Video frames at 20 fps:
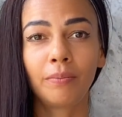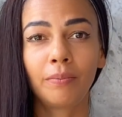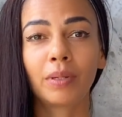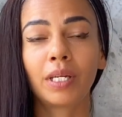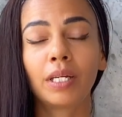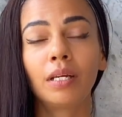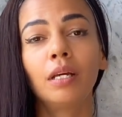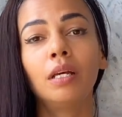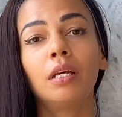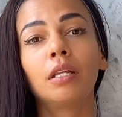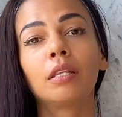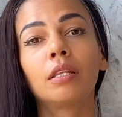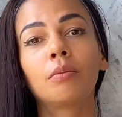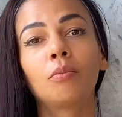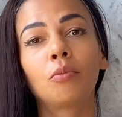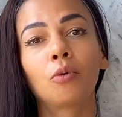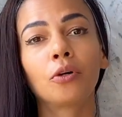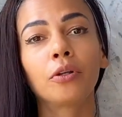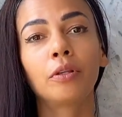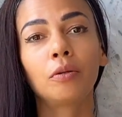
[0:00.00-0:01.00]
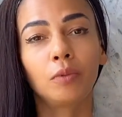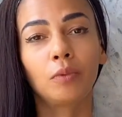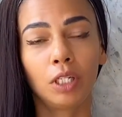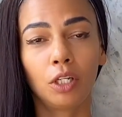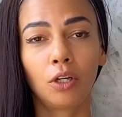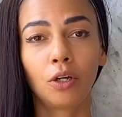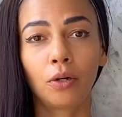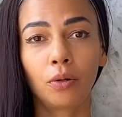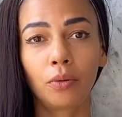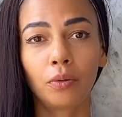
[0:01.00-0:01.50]
But the more that we
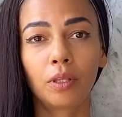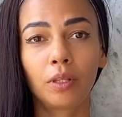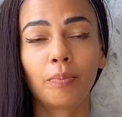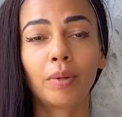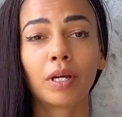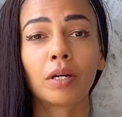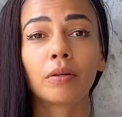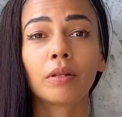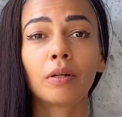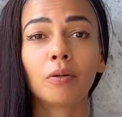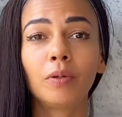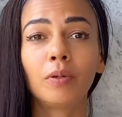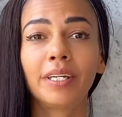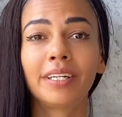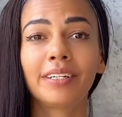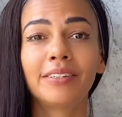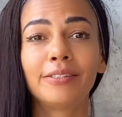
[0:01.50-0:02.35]
know, the better that we can